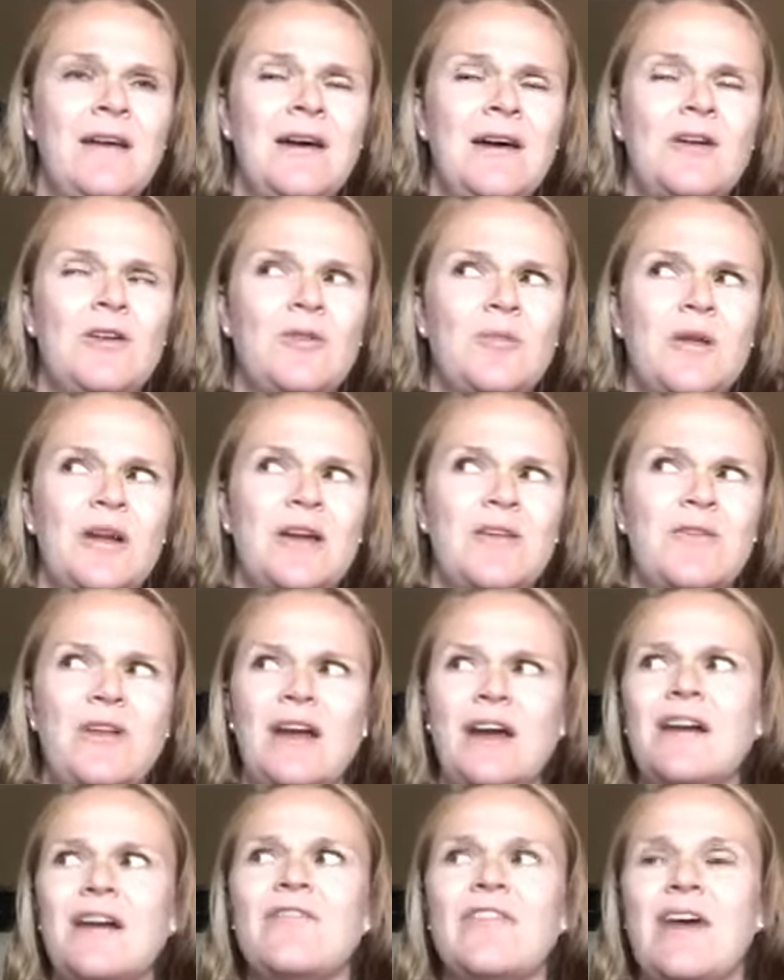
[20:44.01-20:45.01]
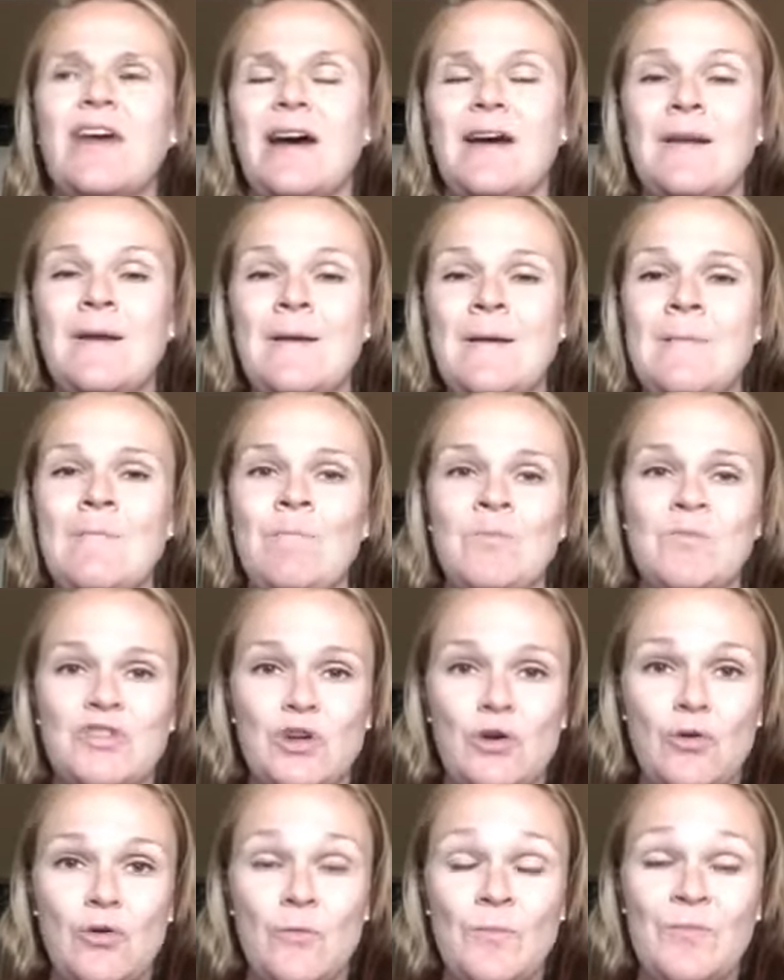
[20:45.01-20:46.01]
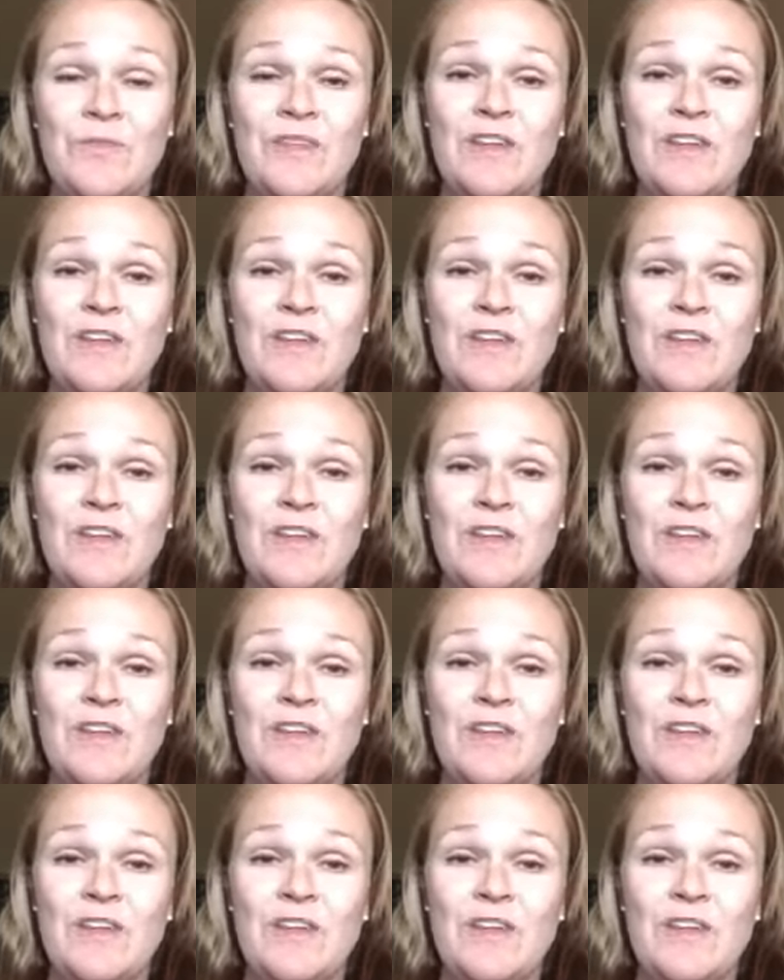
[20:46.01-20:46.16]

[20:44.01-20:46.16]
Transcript: Oh, but I don't have that. So